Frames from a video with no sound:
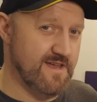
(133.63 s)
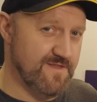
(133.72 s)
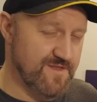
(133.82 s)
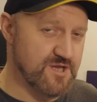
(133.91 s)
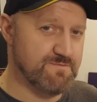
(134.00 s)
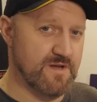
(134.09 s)
In
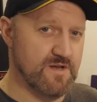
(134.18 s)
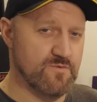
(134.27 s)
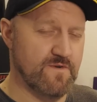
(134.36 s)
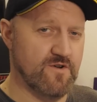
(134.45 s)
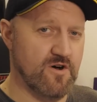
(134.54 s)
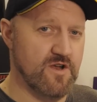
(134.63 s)
this build
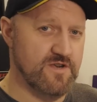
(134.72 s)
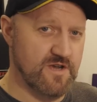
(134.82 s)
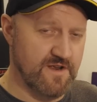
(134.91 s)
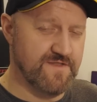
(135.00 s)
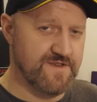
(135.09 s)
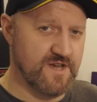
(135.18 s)
we've got a
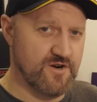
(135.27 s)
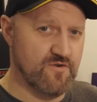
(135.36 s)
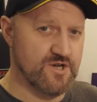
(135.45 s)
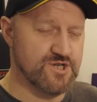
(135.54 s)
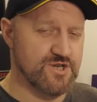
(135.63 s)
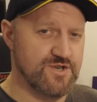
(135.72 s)
9th
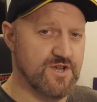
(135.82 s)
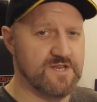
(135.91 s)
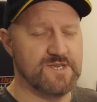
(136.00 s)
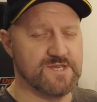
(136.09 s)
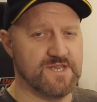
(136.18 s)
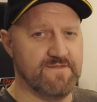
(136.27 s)
generation
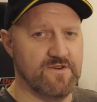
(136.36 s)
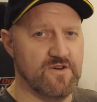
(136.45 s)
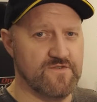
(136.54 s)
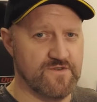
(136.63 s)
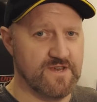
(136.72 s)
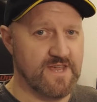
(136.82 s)

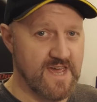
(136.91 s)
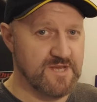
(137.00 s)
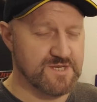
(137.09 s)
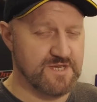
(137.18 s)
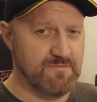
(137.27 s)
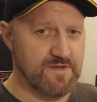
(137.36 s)
9700K
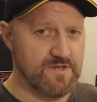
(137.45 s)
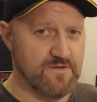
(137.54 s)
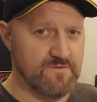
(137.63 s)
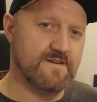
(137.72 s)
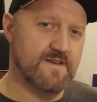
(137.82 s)
CPU.